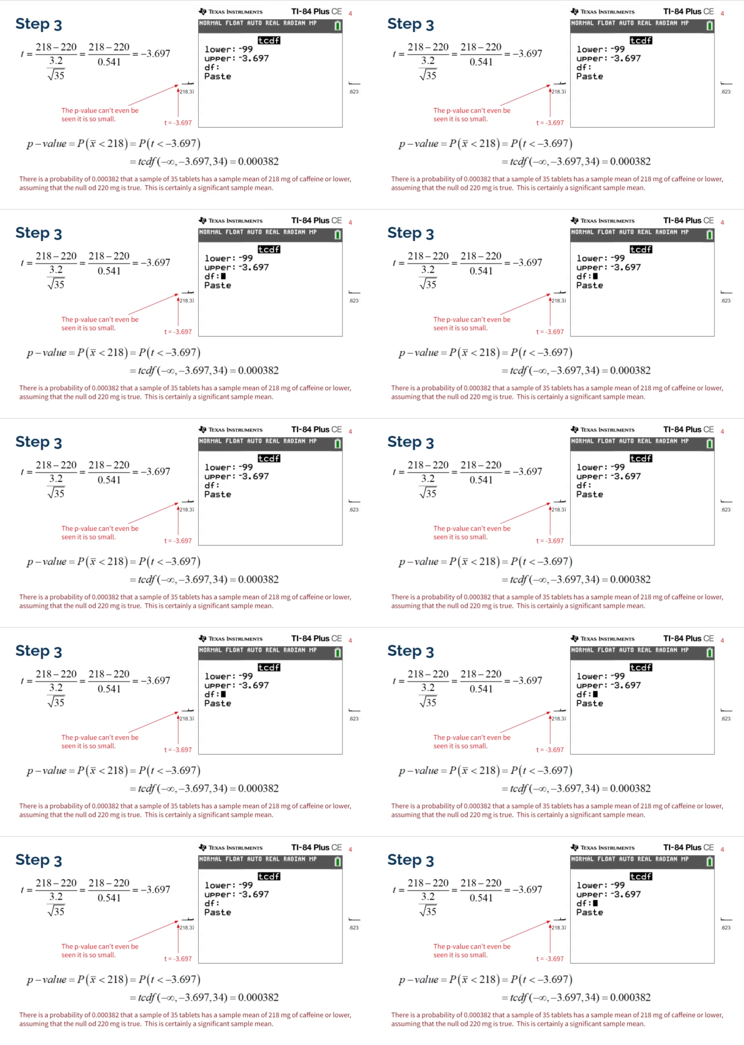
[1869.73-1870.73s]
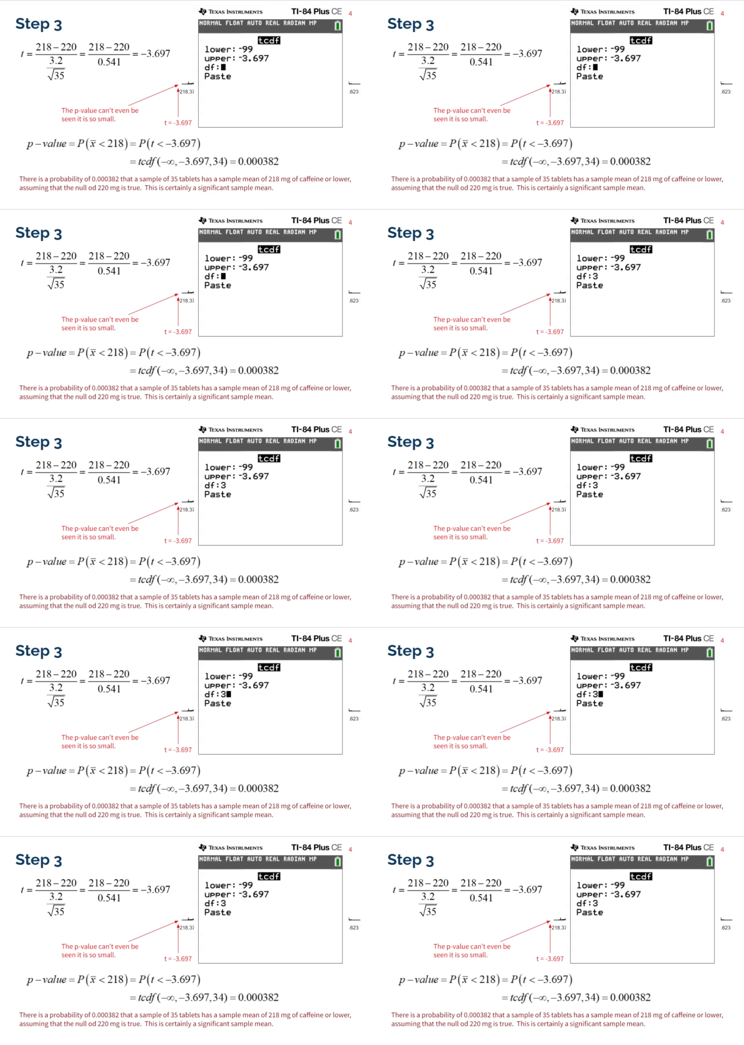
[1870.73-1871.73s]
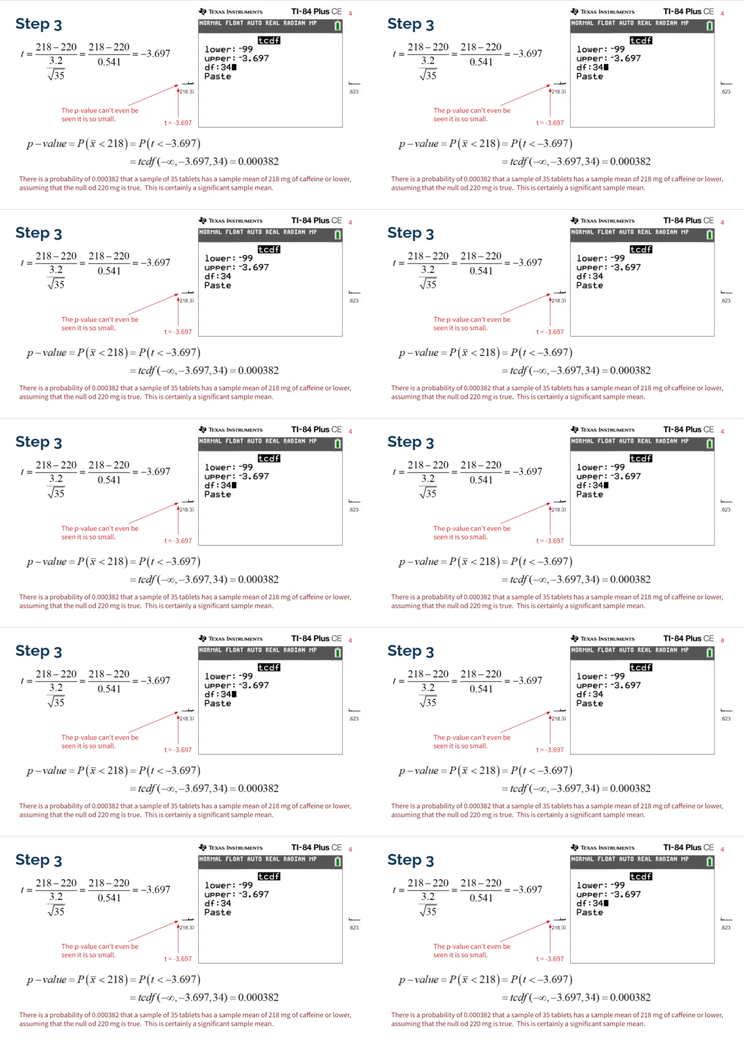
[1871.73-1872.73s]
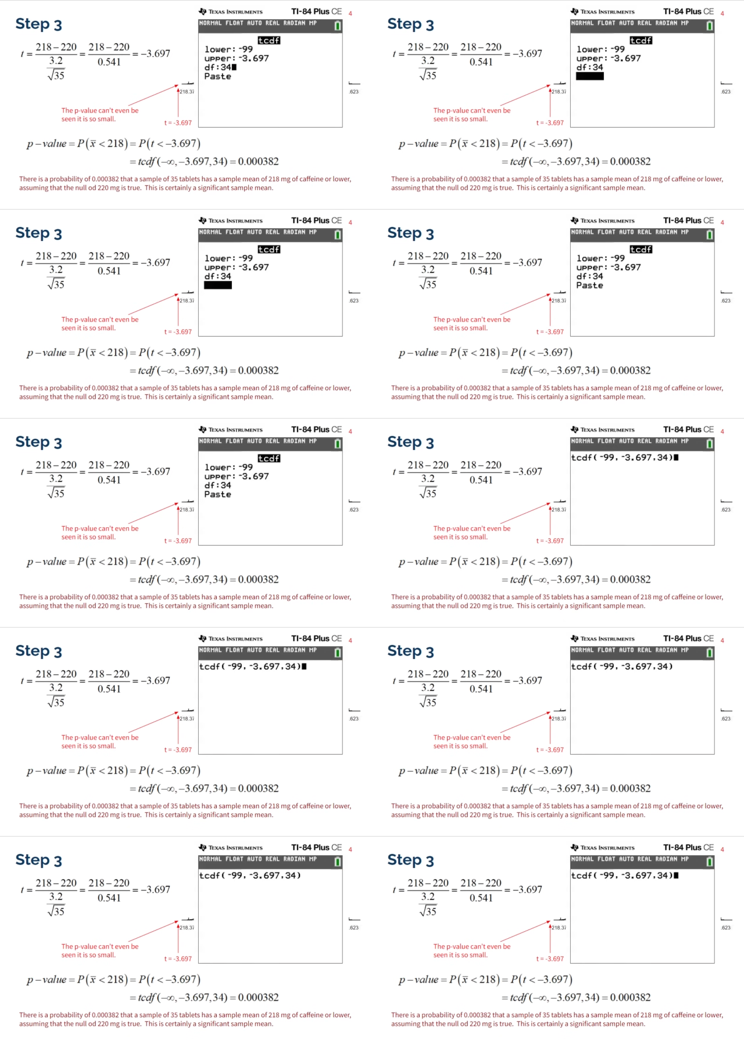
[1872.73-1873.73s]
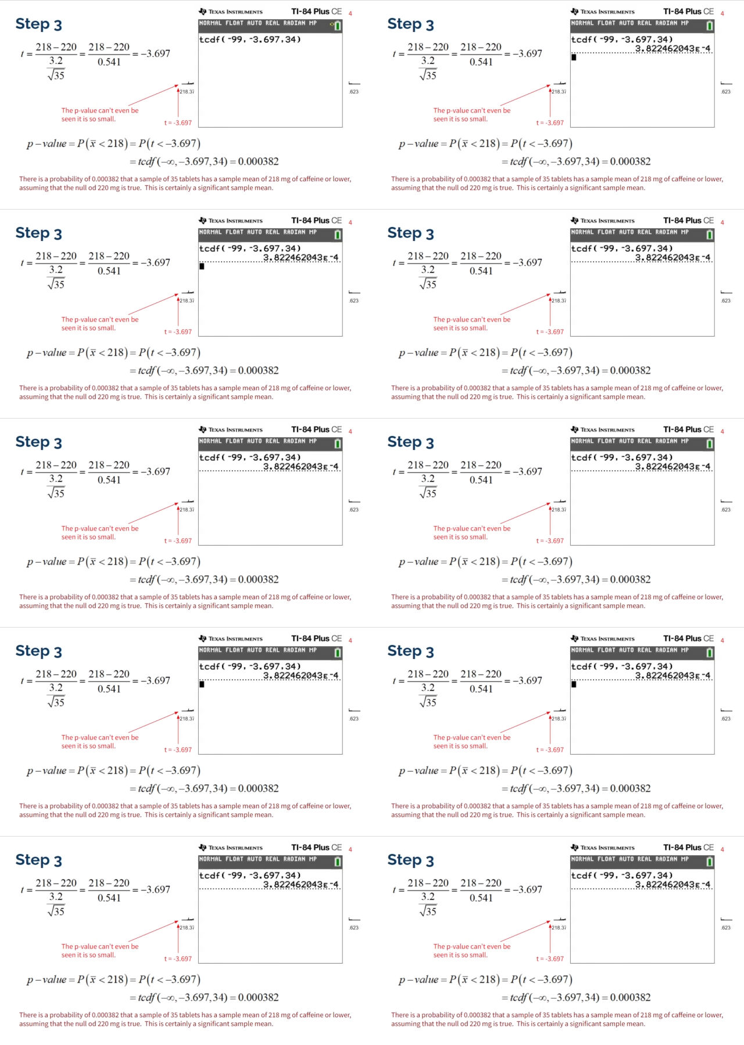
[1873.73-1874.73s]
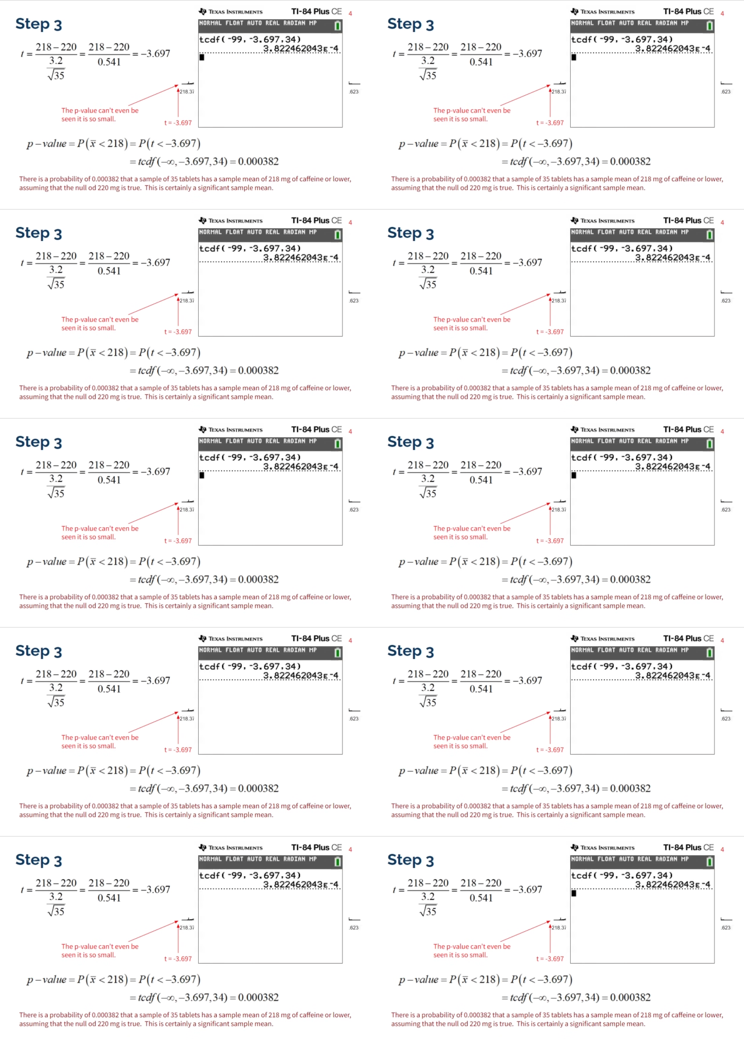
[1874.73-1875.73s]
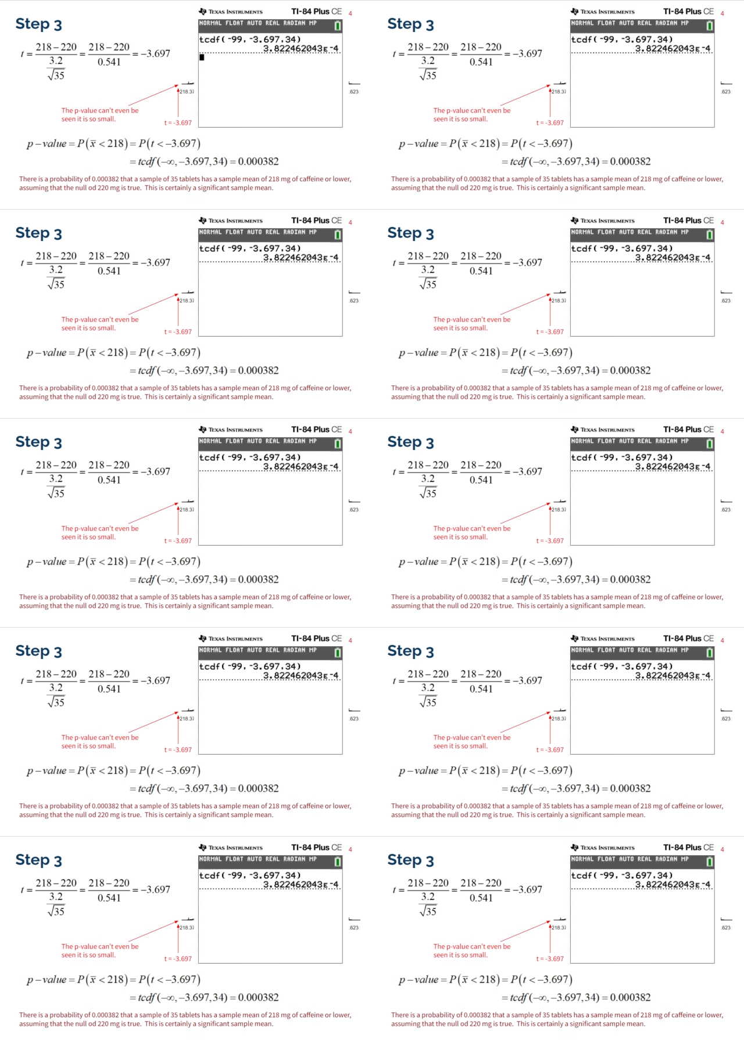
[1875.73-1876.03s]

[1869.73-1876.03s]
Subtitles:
No face is visible, so there are no lips to read.